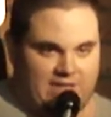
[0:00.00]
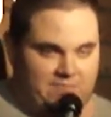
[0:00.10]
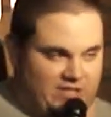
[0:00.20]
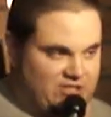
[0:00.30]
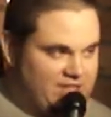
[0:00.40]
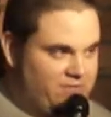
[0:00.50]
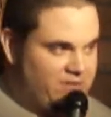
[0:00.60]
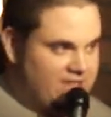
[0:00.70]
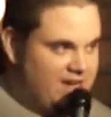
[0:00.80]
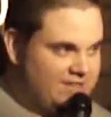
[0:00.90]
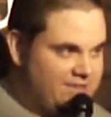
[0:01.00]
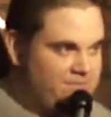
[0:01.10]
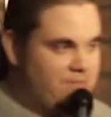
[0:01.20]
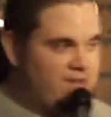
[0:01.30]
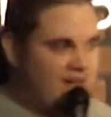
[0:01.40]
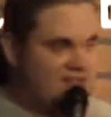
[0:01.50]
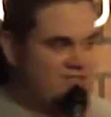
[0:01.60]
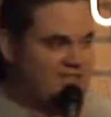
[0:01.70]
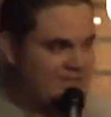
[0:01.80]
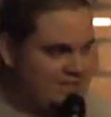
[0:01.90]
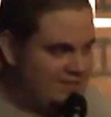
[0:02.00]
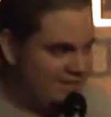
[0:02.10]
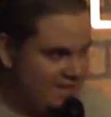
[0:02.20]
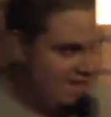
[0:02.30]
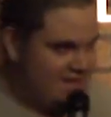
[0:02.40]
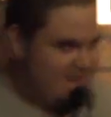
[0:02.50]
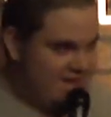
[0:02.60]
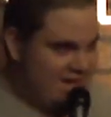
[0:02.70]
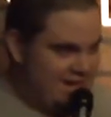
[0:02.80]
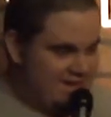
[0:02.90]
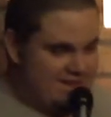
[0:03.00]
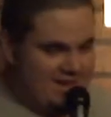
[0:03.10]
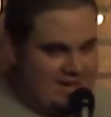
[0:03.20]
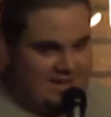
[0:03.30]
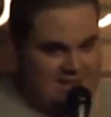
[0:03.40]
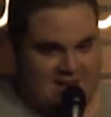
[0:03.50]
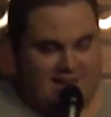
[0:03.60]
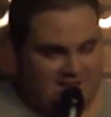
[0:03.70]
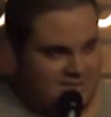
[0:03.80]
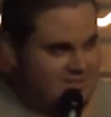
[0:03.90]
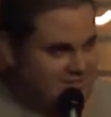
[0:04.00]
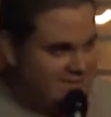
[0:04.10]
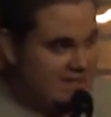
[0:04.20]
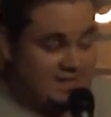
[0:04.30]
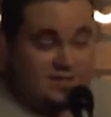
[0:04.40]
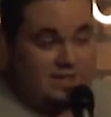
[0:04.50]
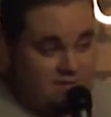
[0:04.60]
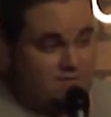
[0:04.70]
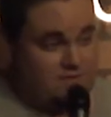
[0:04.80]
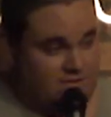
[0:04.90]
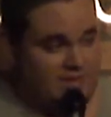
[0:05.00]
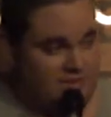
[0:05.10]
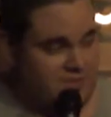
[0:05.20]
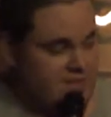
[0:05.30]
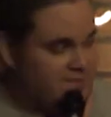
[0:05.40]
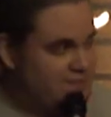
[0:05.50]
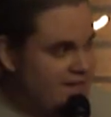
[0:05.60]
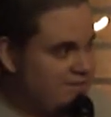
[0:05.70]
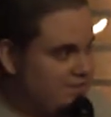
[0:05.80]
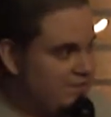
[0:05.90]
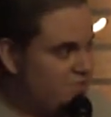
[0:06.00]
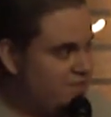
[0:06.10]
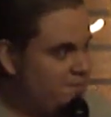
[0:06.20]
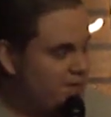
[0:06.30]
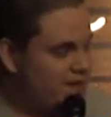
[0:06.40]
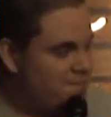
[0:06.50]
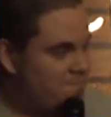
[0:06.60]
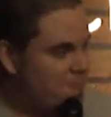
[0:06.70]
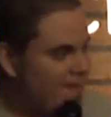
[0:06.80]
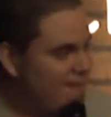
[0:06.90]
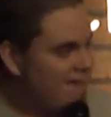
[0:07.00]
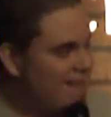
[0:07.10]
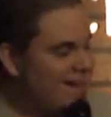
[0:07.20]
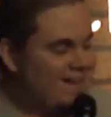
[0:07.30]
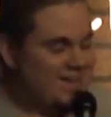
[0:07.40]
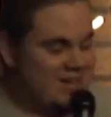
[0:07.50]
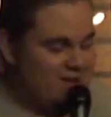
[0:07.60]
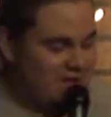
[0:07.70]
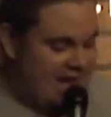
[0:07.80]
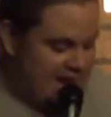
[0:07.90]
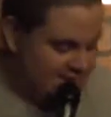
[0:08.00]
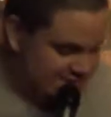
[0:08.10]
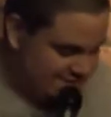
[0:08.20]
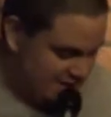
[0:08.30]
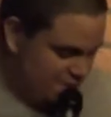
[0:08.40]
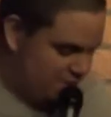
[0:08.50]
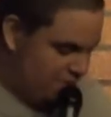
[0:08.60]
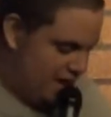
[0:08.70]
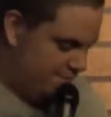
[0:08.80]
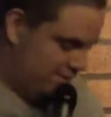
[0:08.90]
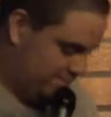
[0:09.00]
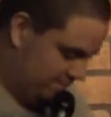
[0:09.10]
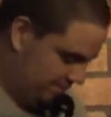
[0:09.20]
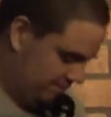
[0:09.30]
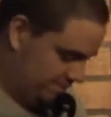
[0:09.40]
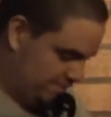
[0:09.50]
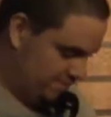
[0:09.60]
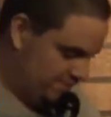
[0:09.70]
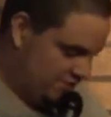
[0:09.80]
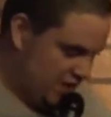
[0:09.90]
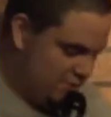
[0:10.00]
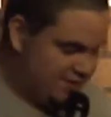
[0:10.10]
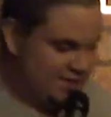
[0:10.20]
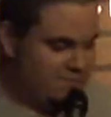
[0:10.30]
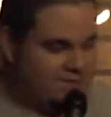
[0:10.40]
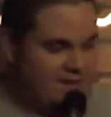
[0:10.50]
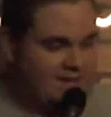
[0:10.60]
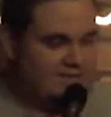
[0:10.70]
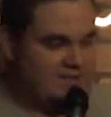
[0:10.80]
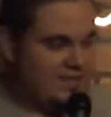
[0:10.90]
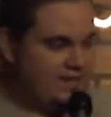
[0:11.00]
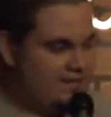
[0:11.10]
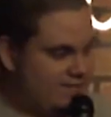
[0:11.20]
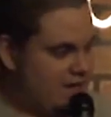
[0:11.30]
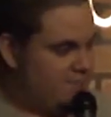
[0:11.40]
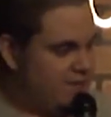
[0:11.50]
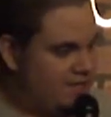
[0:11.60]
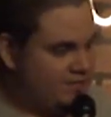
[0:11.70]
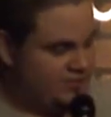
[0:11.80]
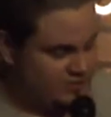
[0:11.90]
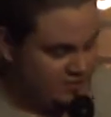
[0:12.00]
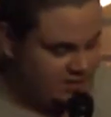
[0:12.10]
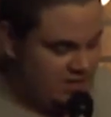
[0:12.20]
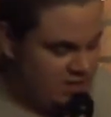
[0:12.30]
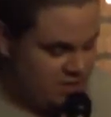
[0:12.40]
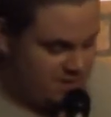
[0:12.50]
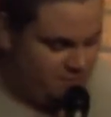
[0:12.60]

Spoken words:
my shitty foot doctor, my podiatrist. And, yeah, it is funny, podiatrists are funny. You know, I had this terrible problem. So I went to the podiatrist, I had this terrible itch on my